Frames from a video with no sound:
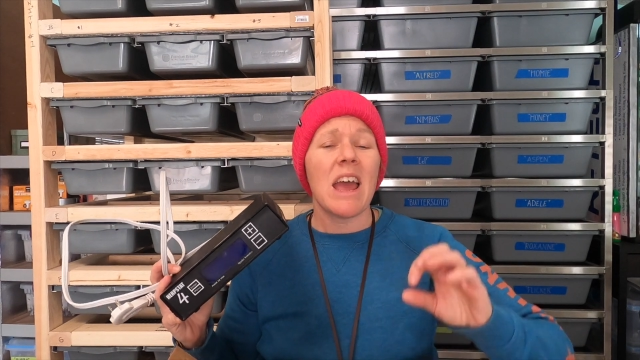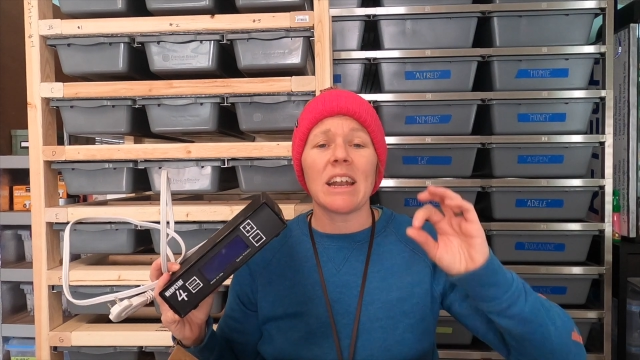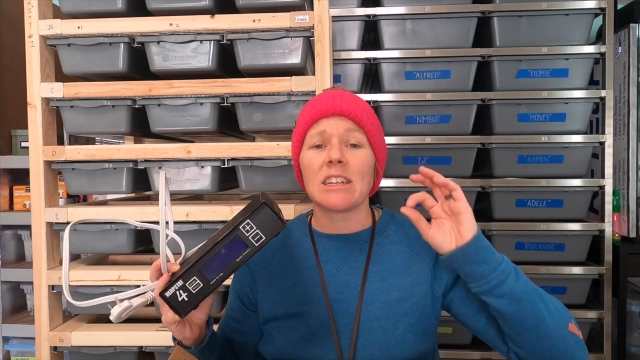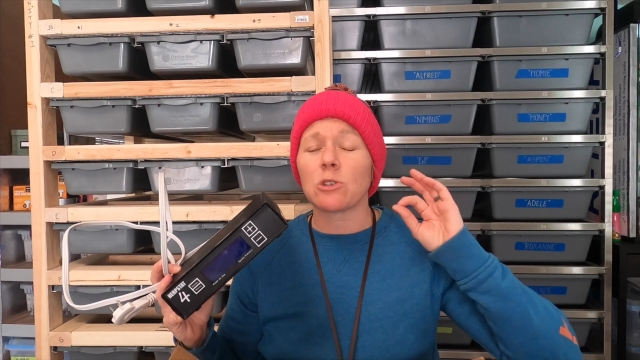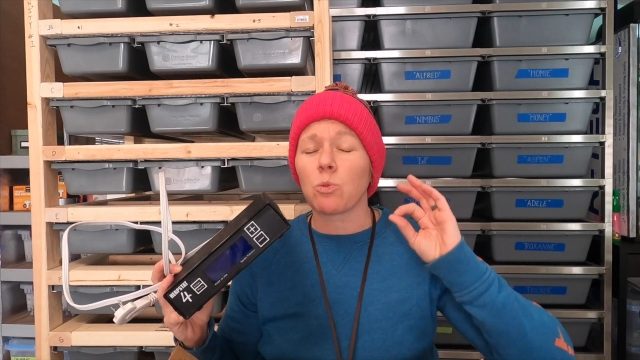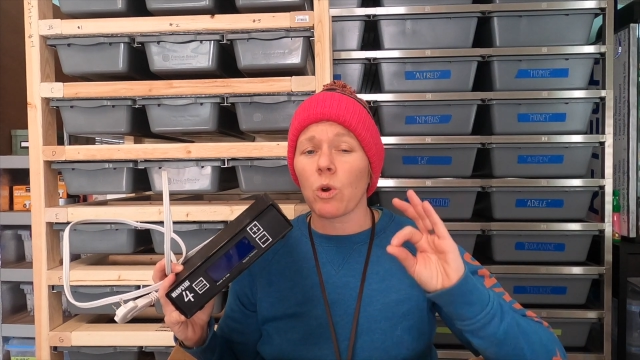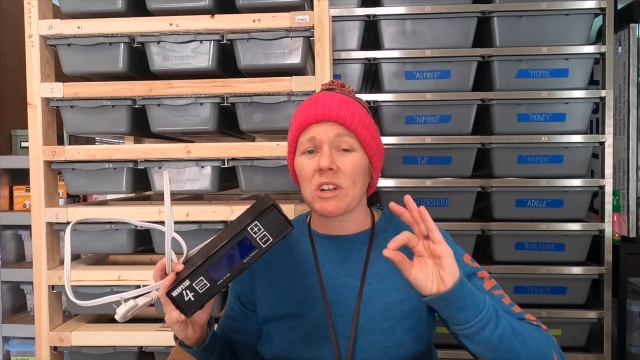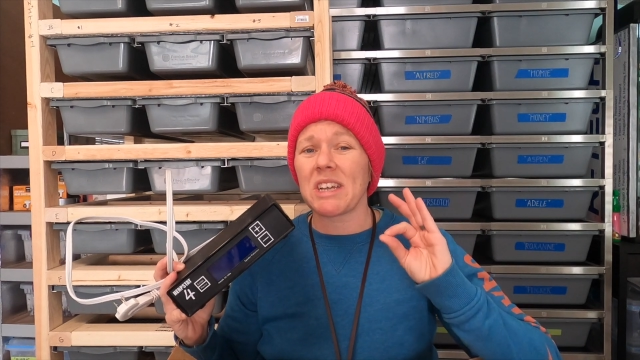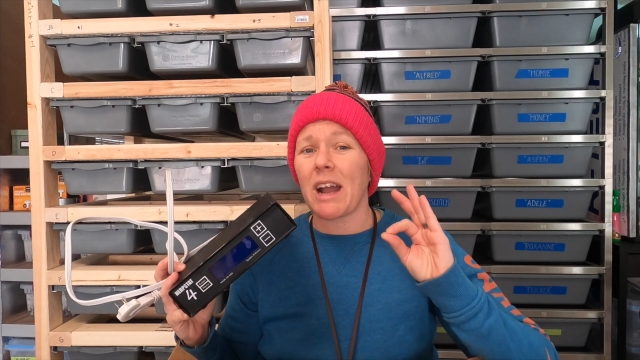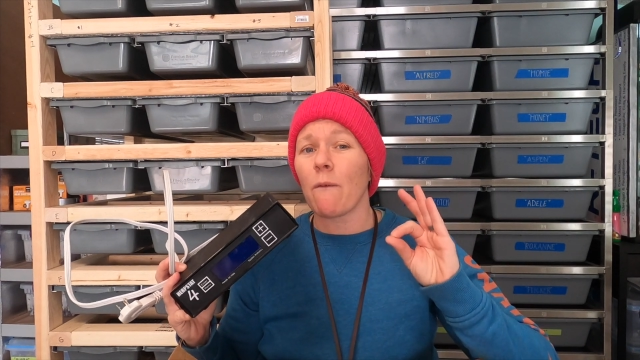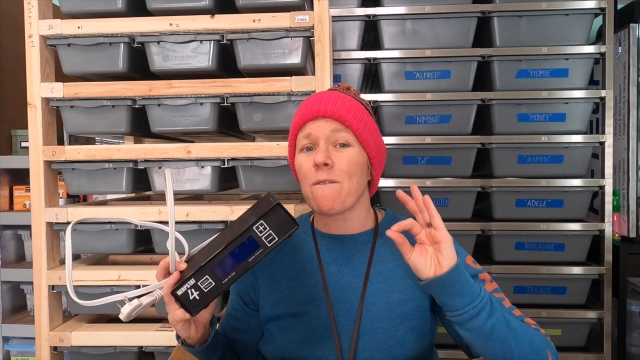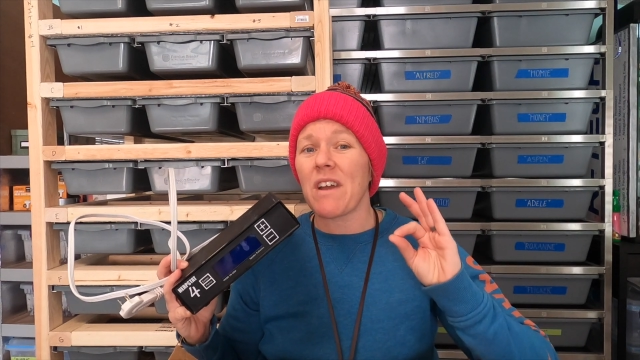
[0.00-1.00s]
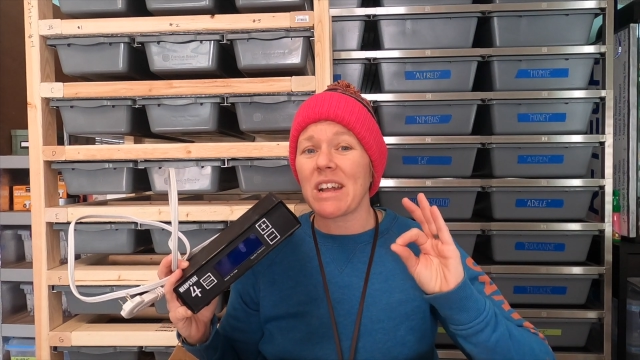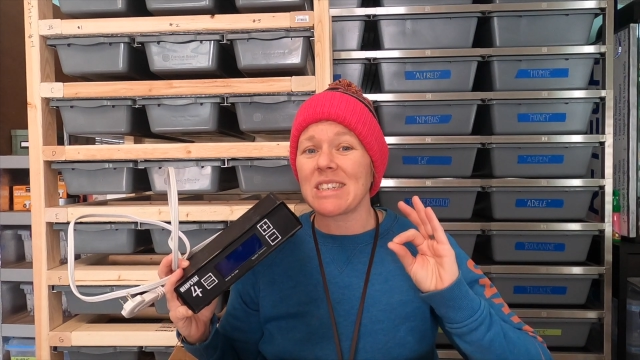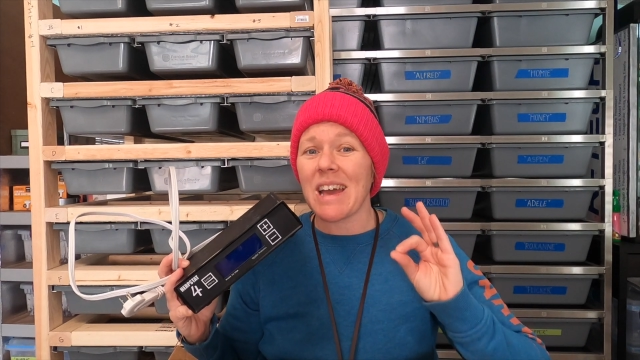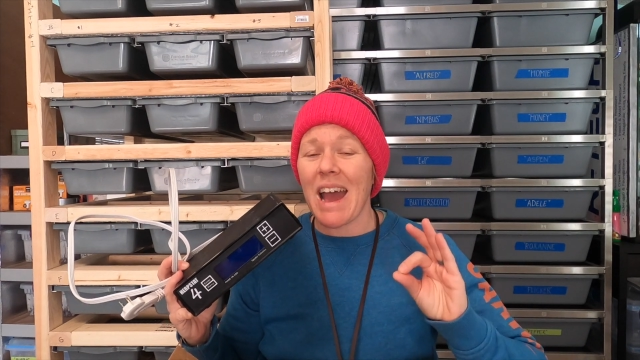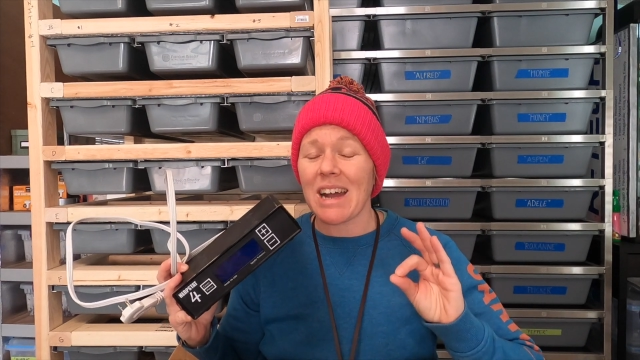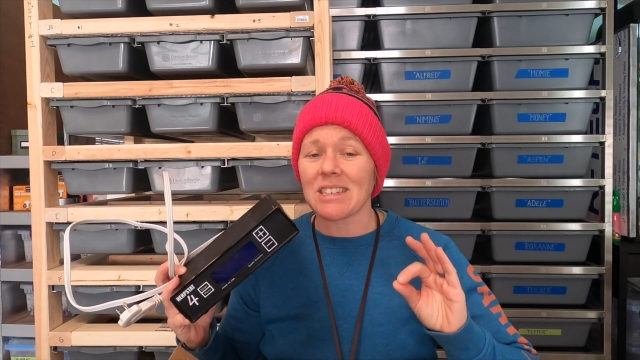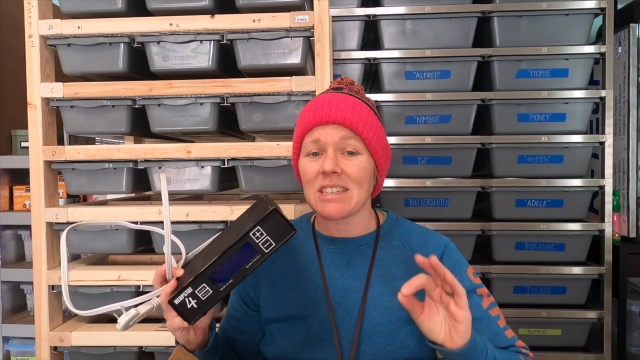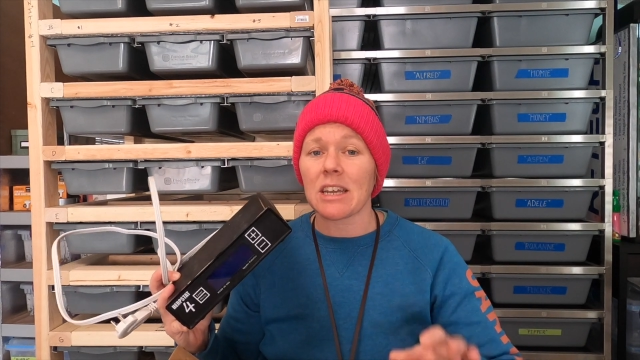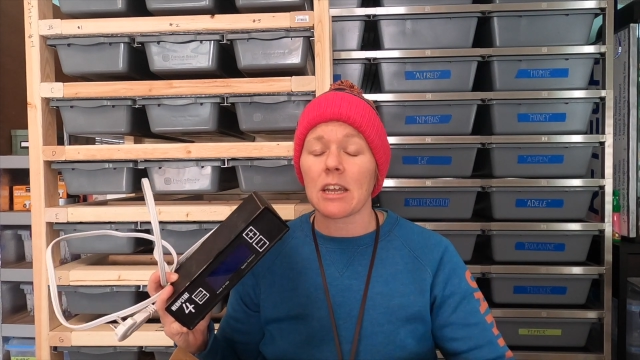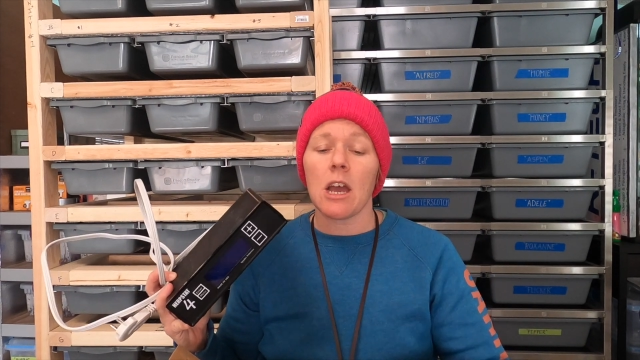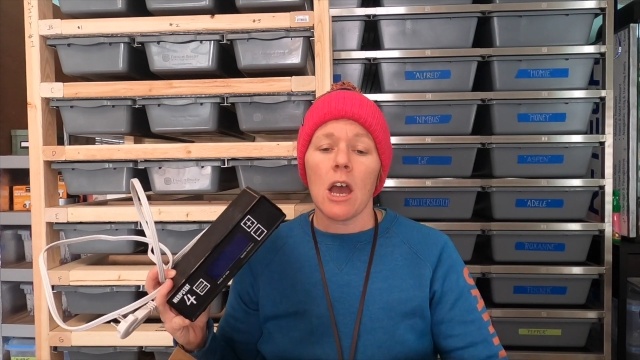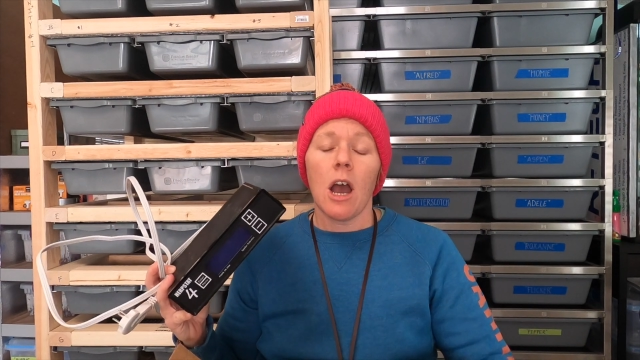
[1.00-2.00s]
and it is working out
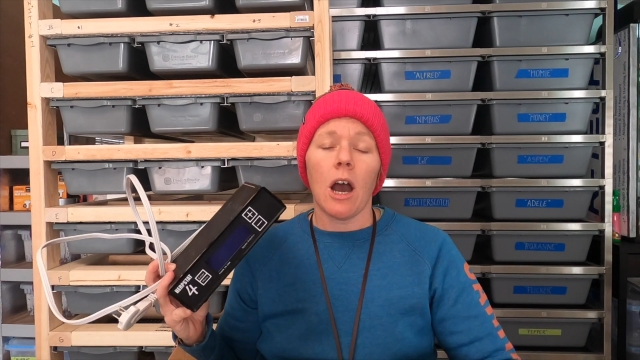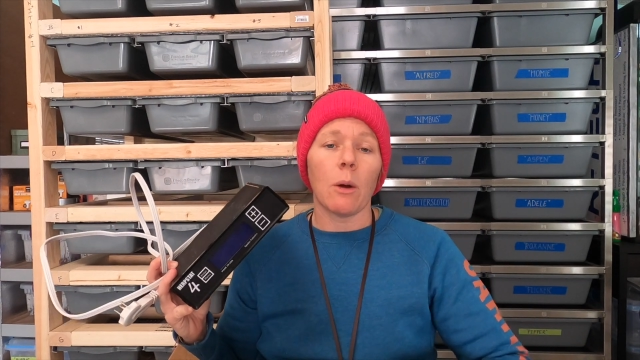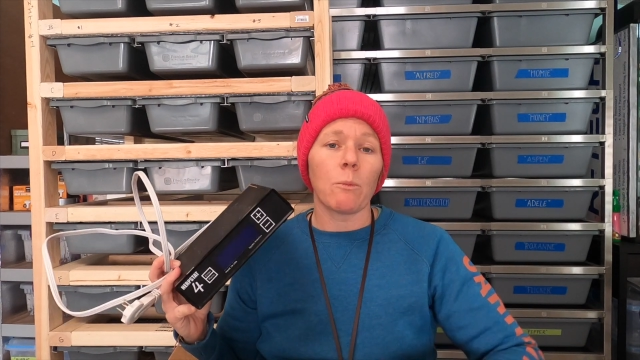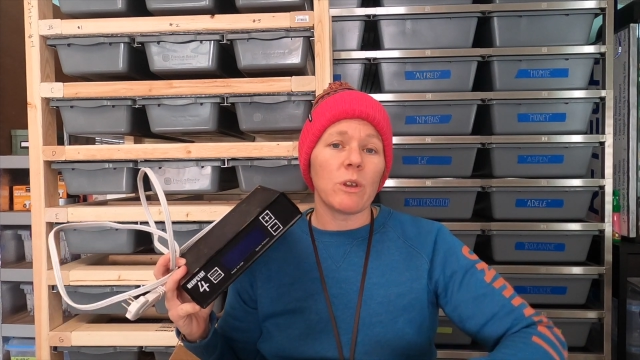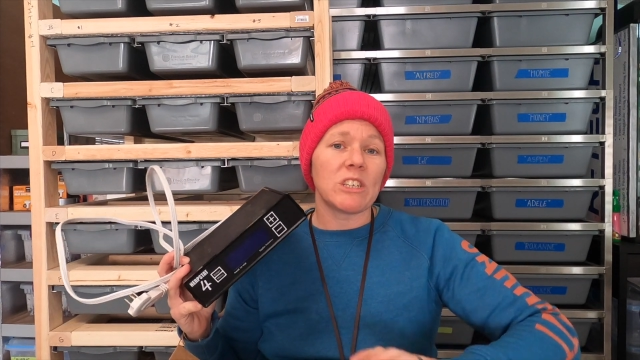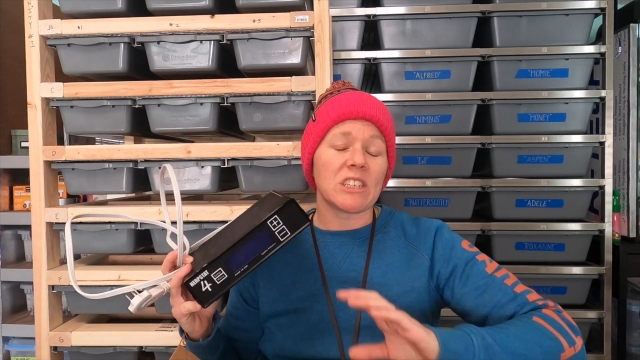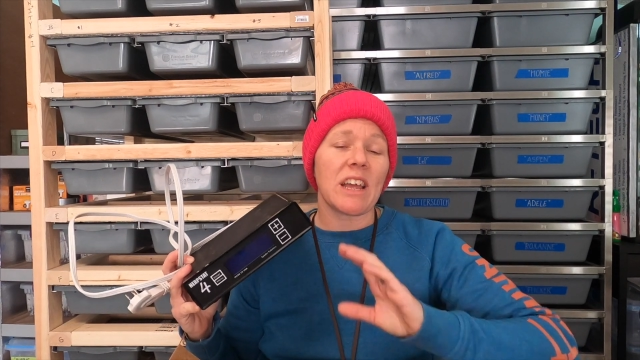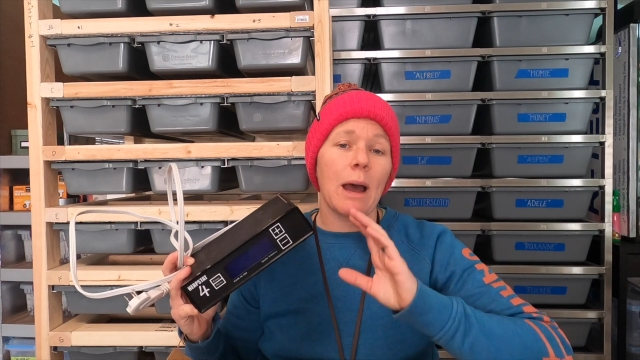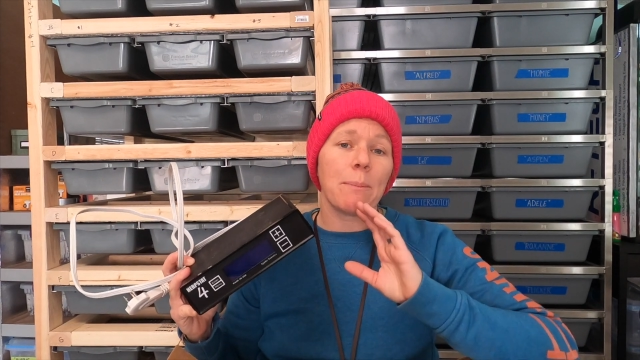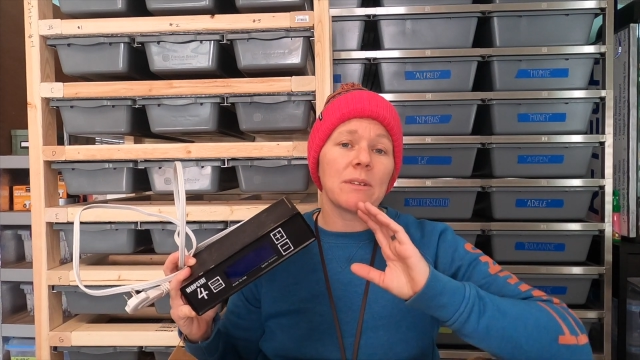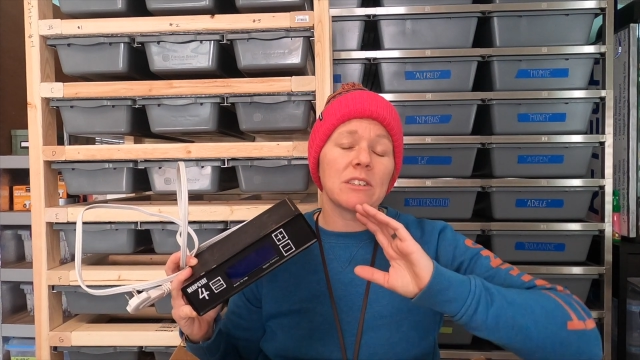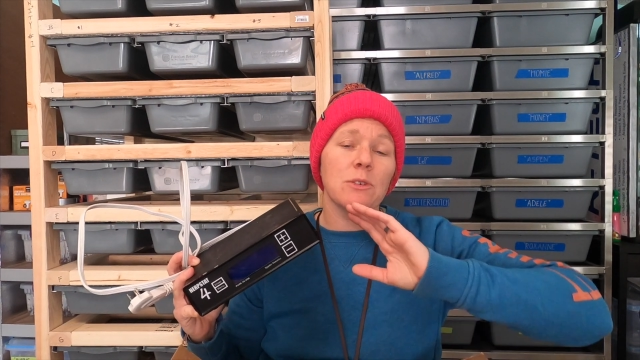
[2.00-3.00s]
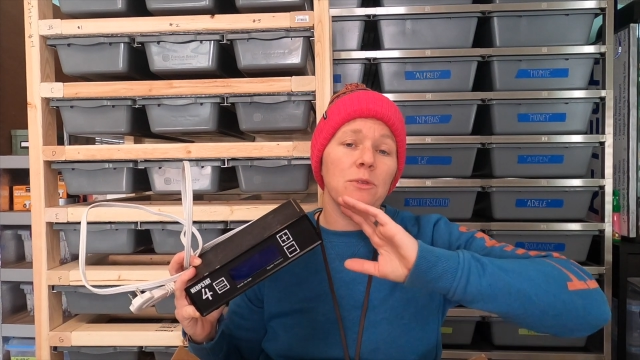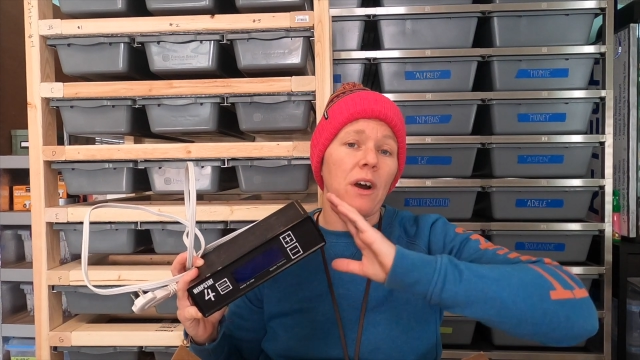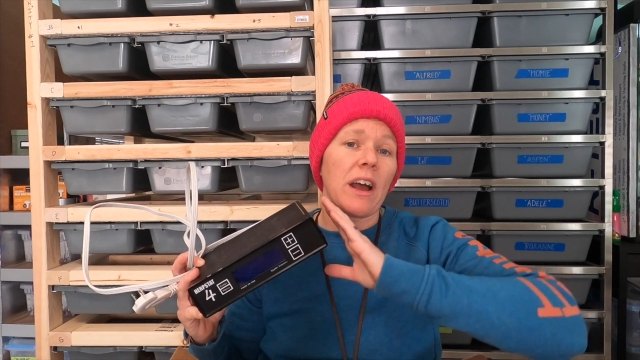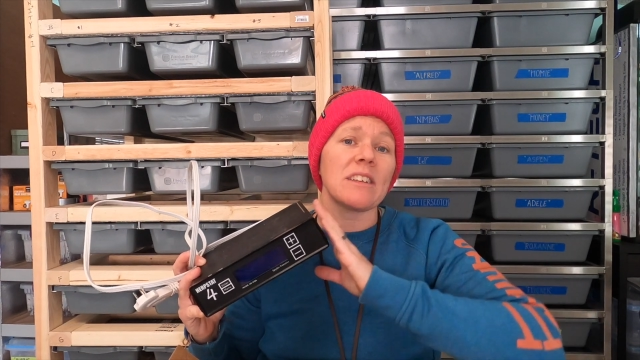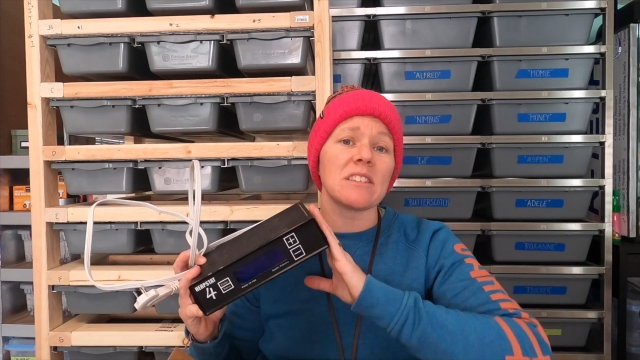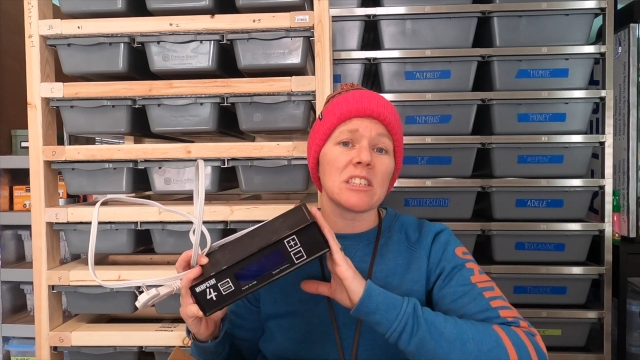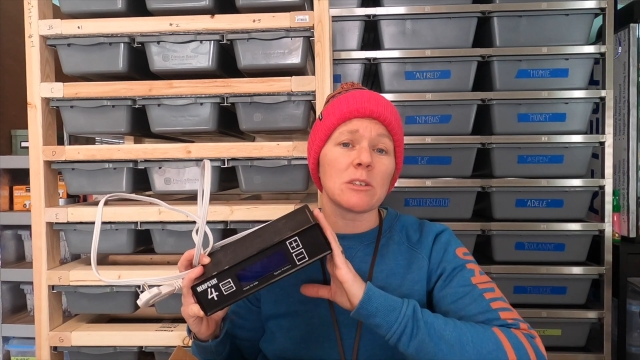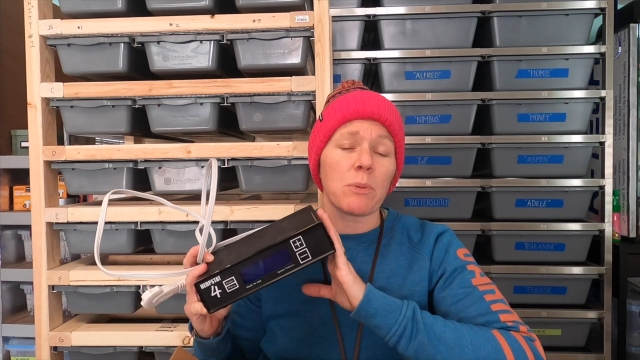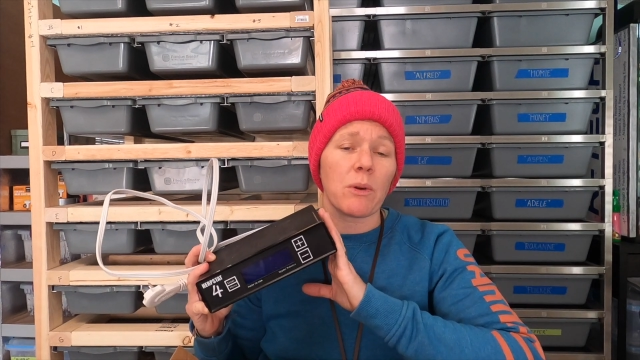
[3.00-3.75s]
fantastic. We just happened to find this